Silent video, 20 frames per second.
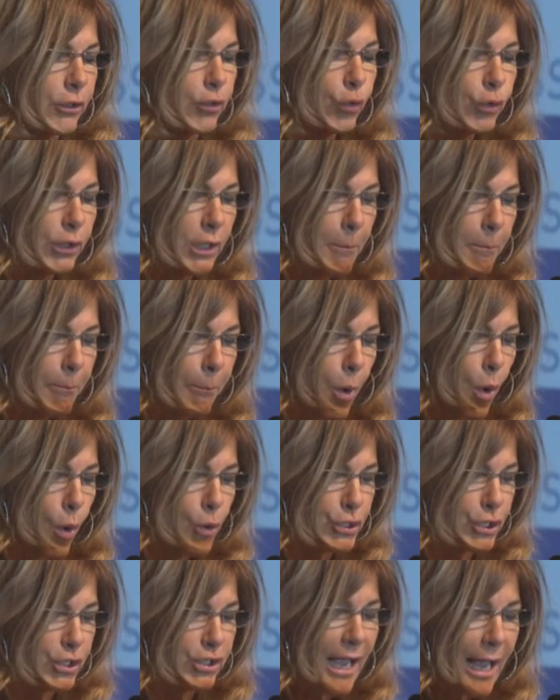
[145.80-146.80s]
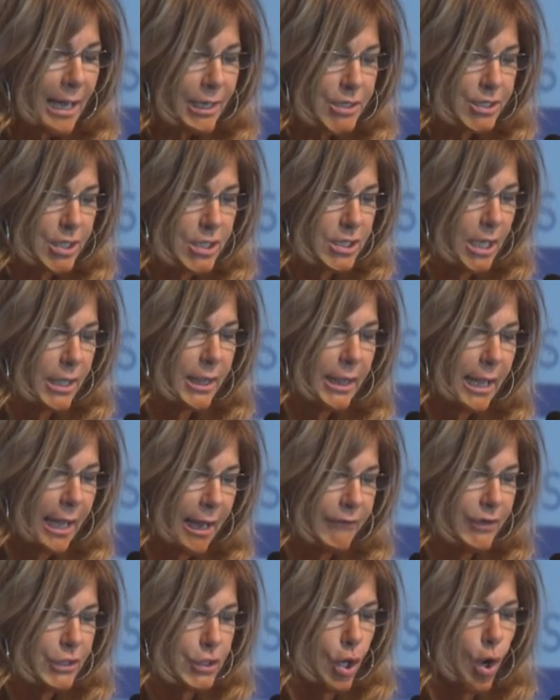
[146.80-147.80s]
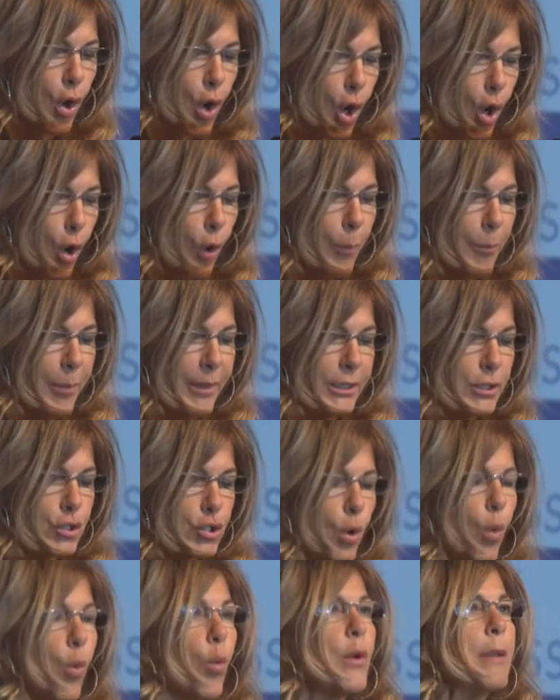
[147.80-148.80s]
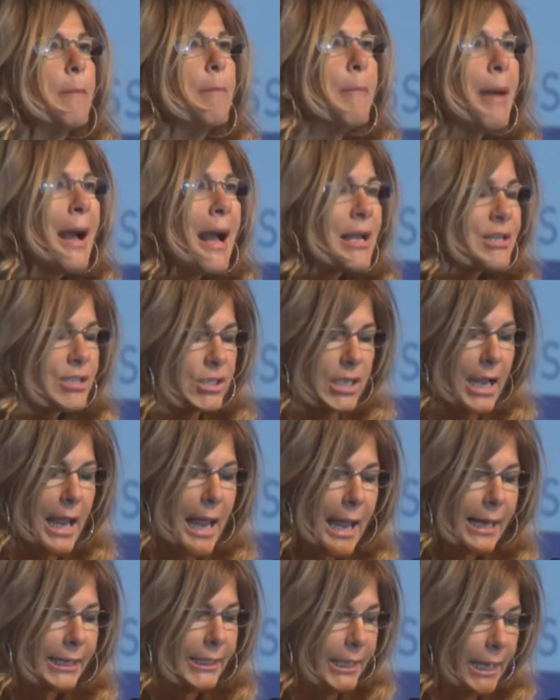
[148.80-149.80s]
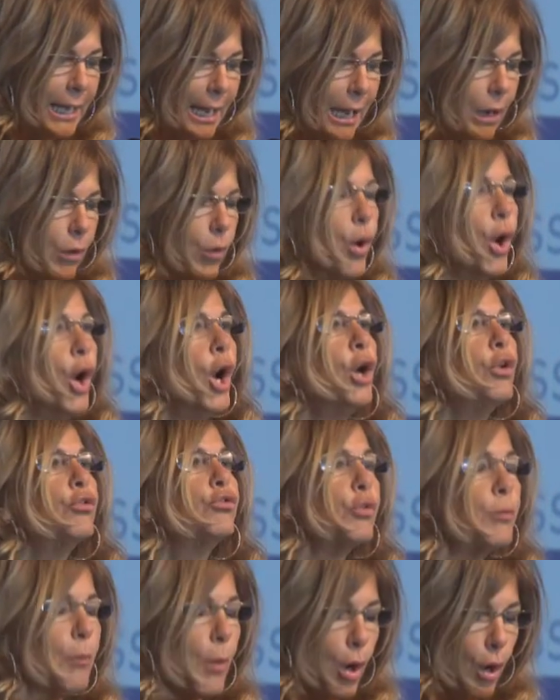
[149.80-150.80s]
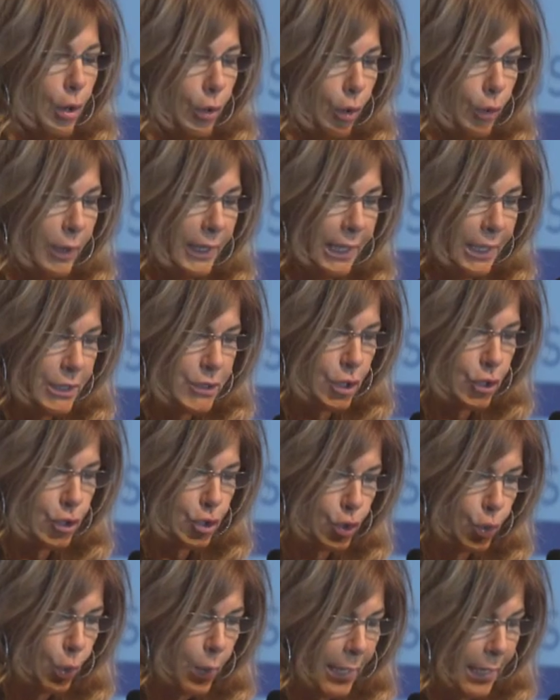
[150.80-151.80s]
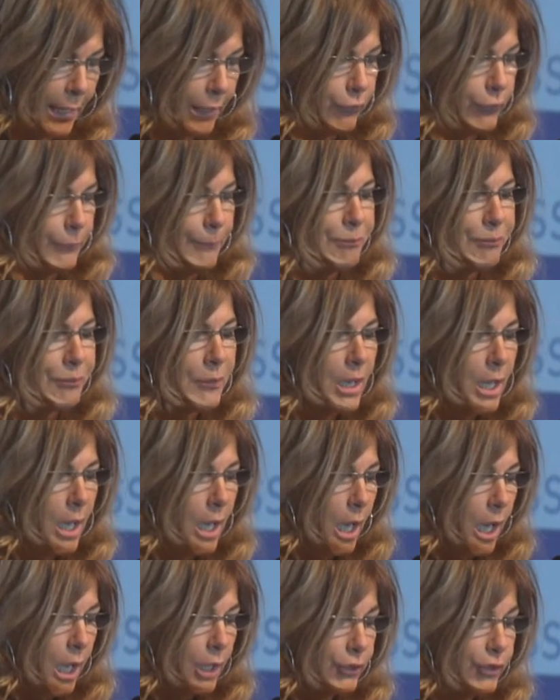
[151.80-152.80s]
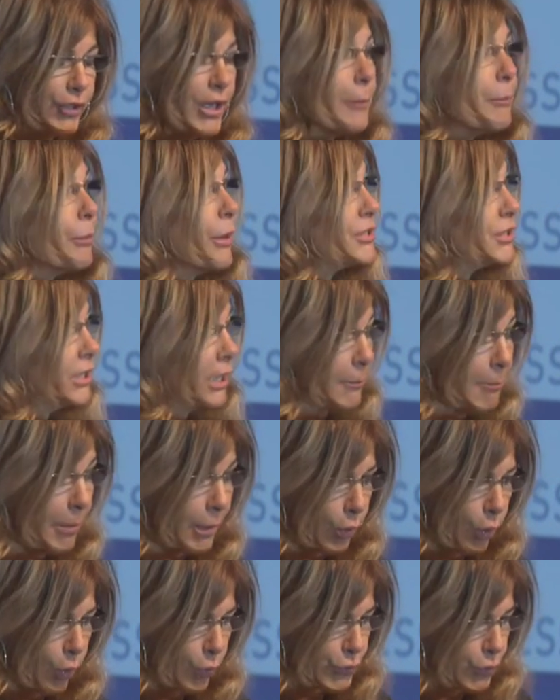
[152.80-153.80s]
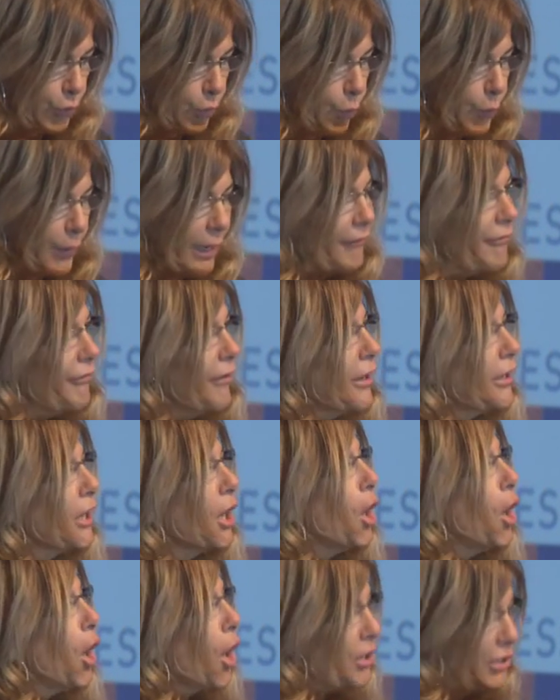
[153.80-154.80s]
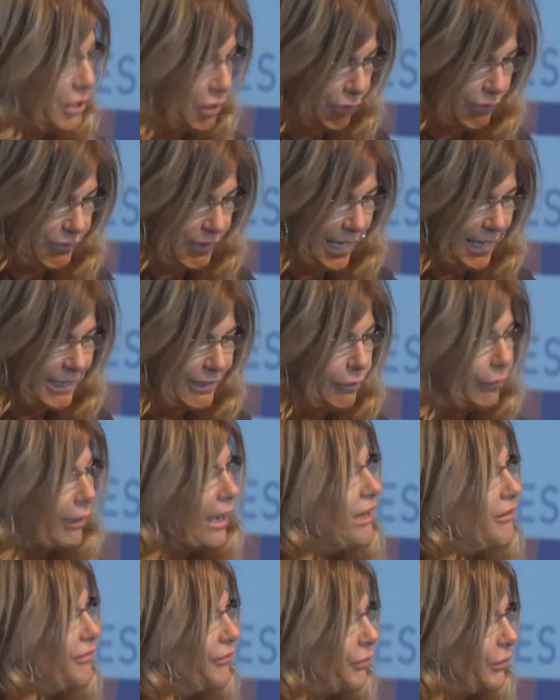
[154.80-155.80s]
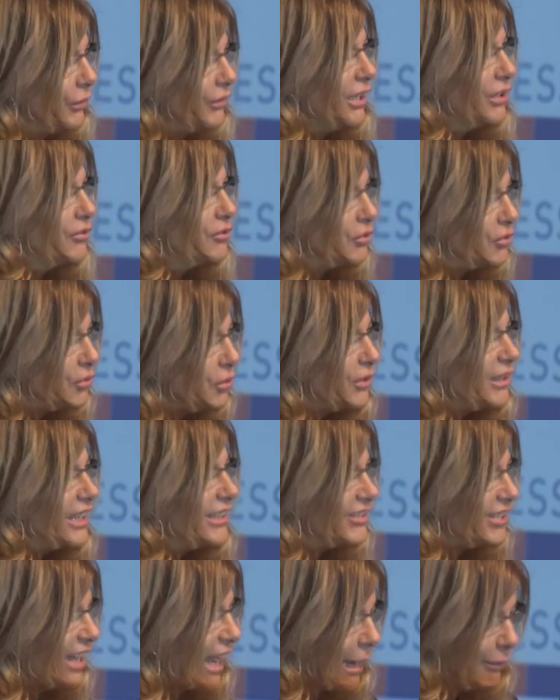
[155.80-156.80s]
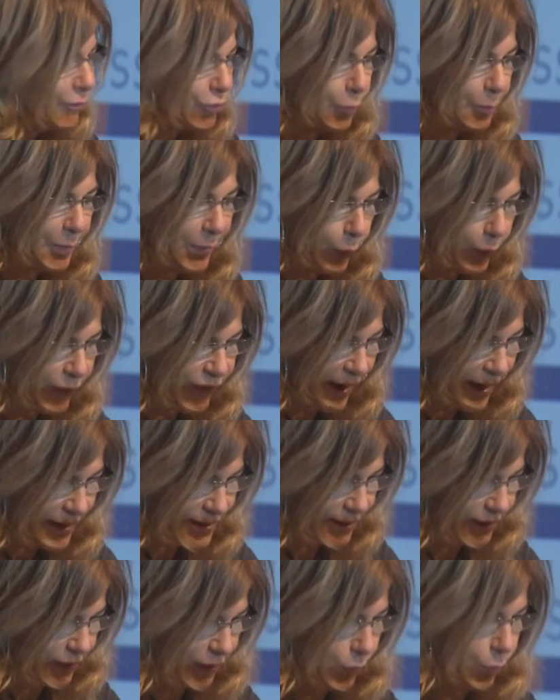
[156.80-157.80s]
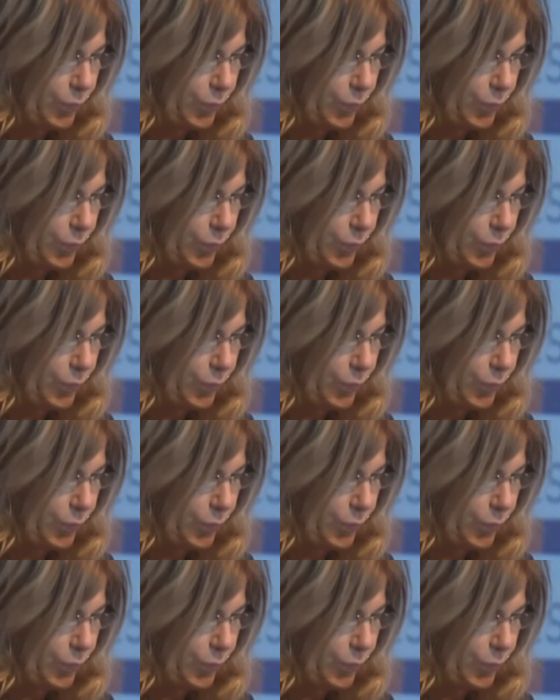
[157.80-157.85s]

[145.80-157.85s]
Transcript: to impose taxes and levies on companies. So we must act now. Tomorrow is too late. Dear President Barroso, we are very honored and grateful that you took the time to be with us